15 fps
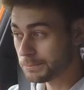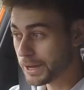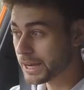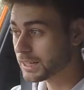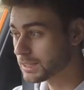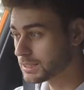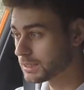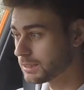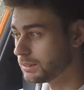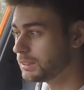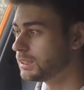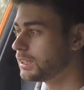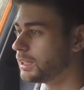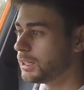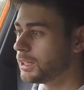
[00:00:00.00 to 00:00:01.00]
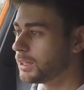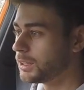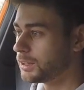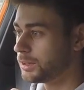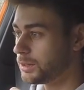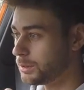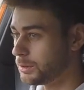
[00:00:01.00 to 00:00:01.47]
back to
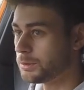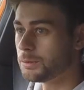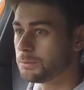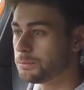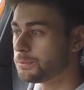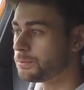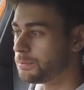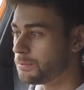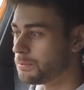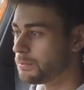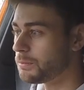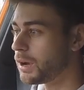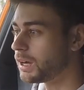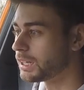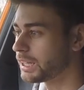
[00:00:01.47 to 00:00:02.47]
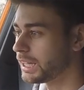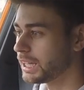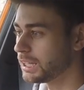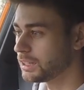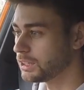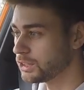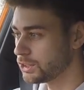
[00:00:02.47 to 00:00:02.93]
the market
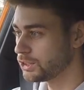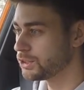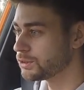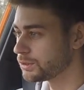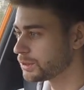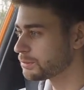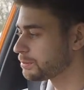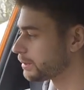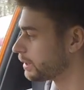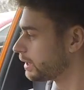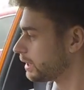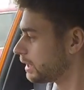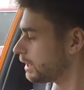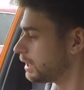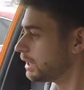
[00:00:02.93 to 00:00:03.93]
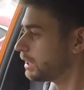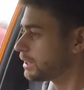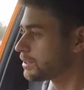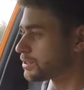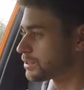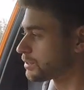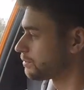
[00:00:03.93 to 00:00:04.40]
in Europe
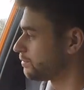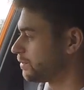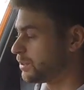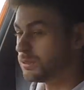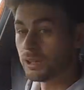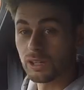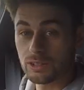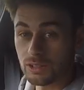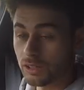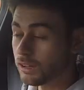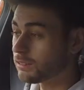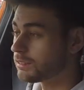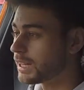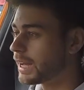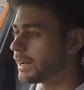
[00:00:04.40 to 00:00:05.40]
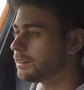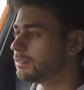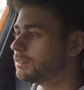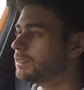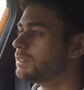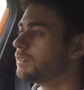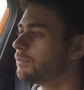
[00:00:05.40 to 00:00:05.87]
a few years ago
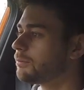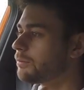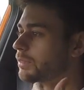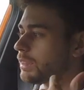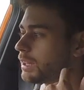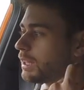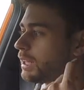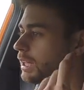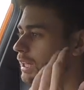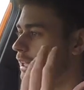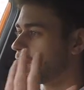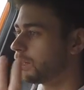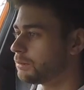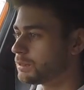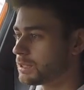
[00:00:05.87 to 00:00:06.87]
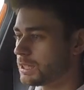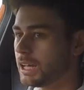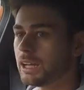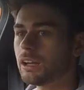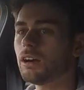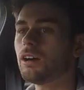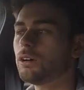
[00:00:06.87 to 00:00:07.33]
now, it was
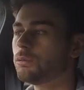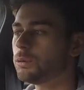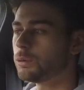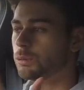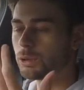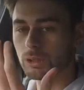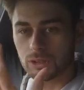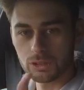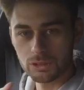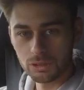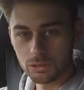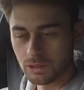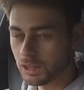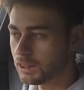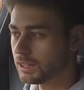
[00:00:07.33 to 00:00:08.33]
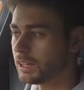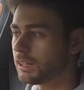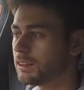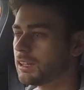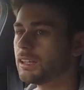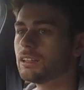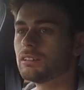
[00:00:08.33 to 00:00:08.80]
like, oh, well, we're going to do the
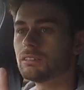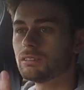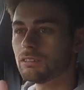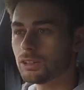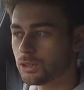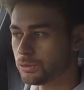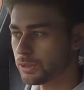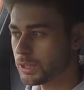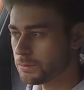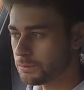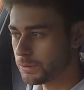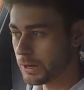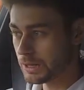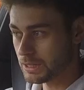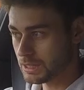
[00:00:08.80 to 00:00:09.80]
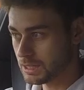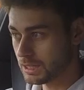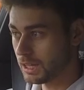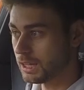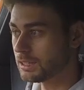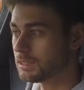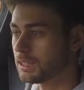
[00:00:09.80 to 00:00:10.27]
thing that the Korean brands
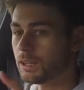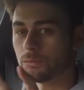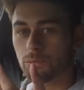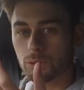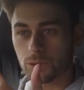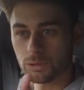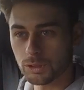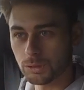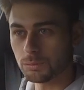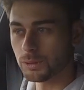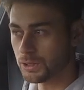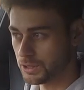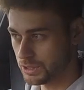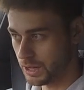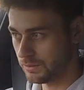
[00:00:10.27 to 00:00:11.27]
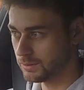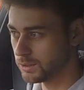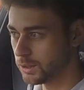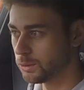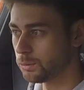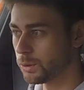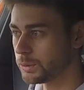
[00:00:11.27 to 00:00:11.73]
did and we're going to put a seven
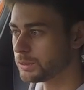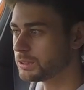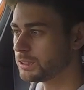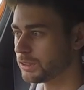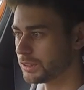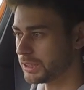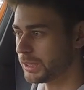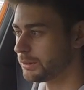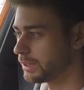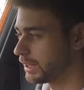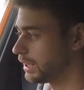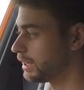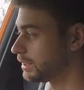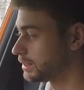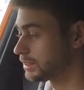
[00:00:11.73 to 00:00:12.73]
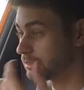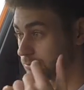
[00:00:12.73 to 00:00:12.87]
year warranty on our cars.